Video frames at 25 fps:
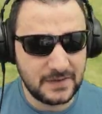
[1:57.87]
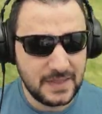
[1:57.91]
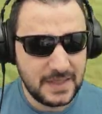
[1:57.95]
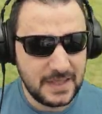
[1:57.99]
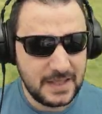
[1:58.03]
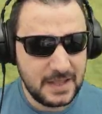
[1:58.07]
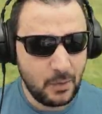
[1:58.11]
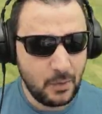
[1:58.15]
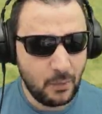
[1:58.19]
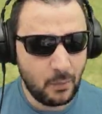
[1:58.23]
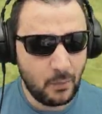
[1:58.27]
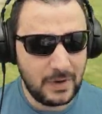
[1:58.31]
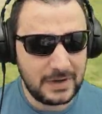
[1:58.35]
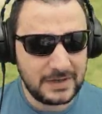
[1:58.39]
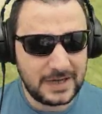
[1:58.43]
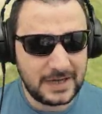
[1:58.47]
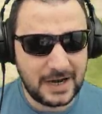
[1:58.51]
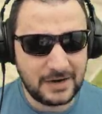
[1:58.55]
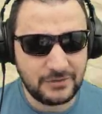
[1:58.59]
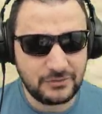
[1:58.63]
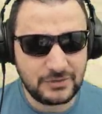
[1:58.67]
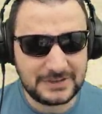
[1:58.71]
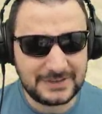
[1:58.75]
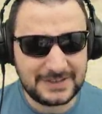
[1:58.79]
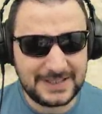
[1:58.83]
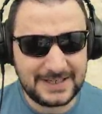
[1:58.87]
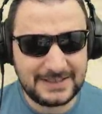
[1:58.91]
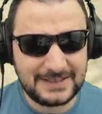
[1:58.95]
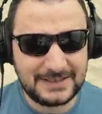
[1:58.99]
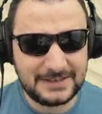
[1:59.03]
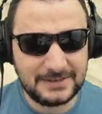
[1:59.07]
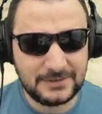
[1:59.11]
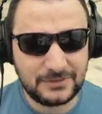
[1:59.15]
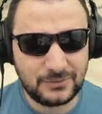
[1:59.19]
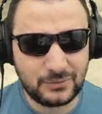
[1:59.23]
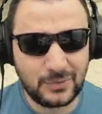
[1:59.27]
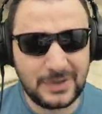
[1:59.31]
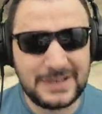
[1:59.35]
one hundred
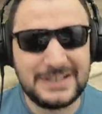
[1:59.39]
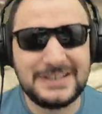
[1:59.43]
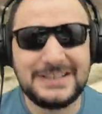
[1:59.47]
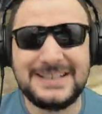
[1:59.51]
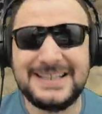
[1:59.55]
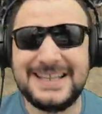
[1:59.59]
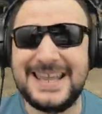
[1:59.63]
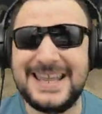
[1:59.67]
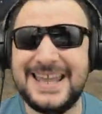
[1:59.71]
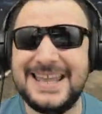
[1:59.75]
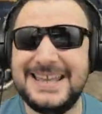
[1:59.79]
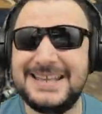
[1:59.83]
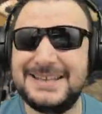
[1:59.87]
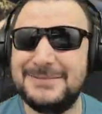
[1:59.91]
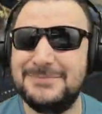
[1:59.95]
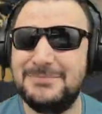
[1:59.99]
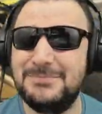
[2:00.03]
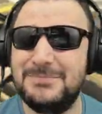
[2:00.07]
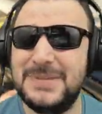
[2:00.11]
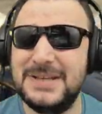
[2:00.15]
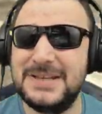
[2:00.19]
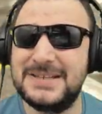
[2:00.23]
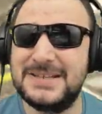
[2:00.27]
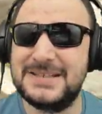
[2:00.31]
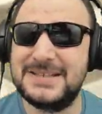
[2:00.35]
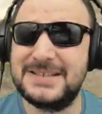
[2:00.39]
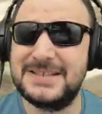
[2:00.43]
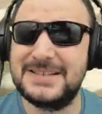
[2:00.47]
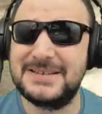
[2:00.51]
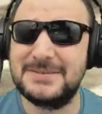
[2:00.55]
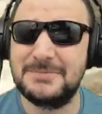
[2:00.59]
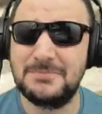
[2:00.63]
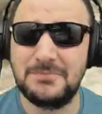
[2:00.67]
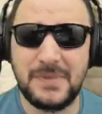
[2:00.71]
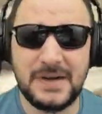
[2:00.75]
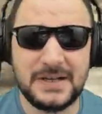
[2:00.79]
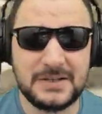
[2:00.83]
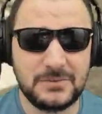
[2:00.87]
twenty-eight bits
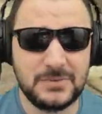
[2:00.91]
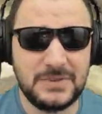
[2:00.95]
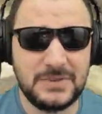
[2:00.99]
bus width,